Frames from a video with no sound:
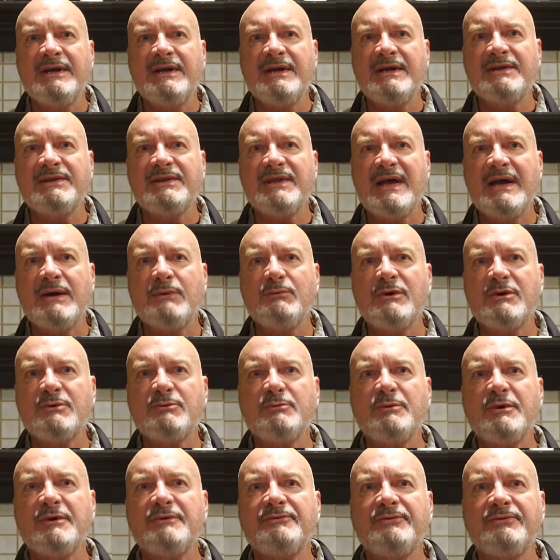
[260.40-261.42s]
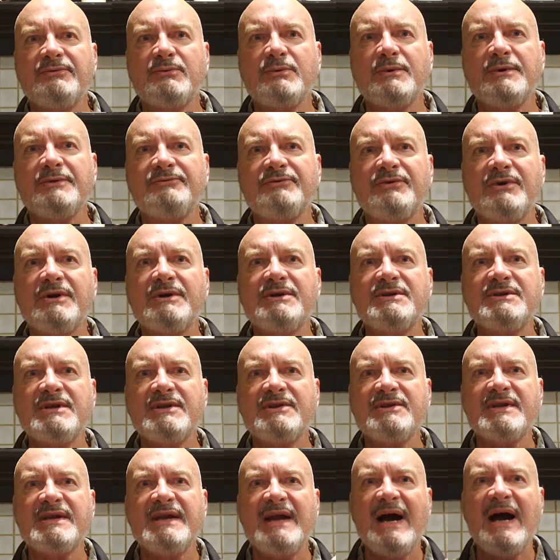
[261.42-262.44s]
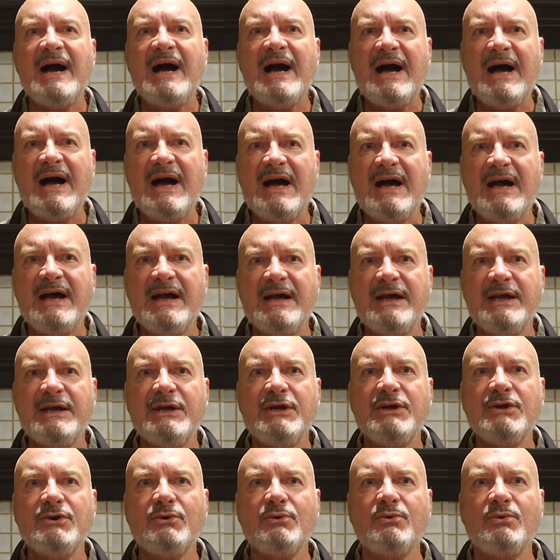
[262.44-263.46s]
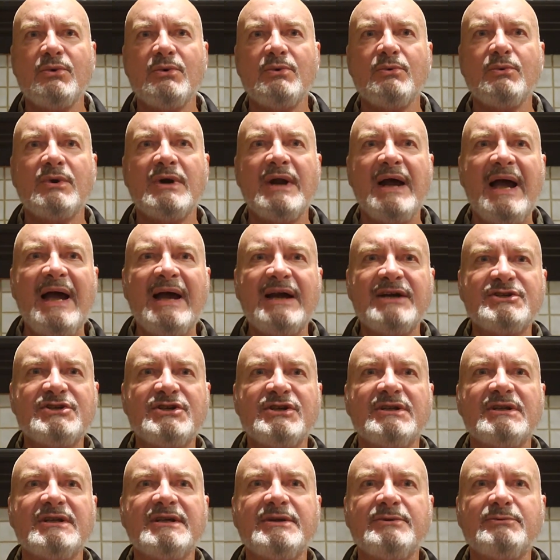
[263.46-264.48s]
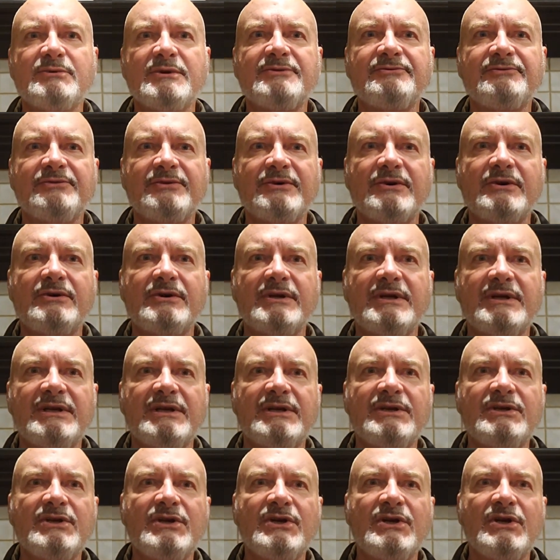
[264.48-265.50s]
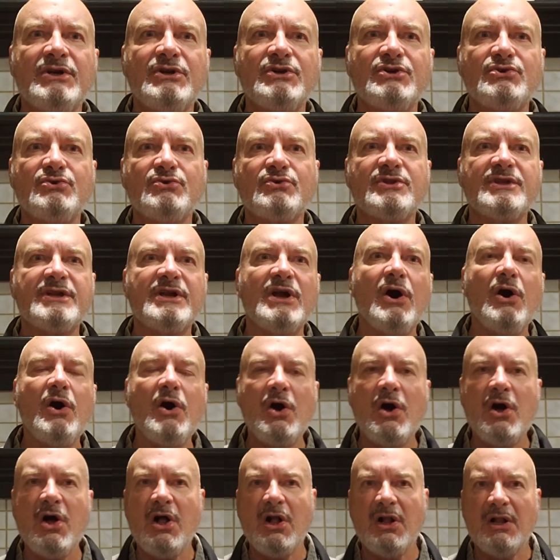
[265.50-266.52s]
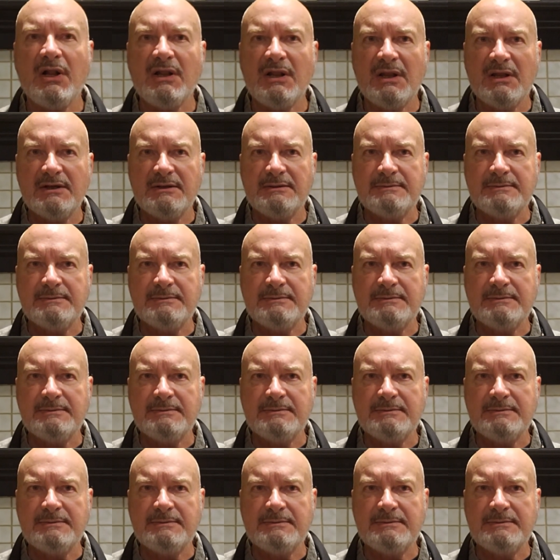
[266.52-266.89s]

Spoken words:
and that when we refer to the I, we're actually referring to the all.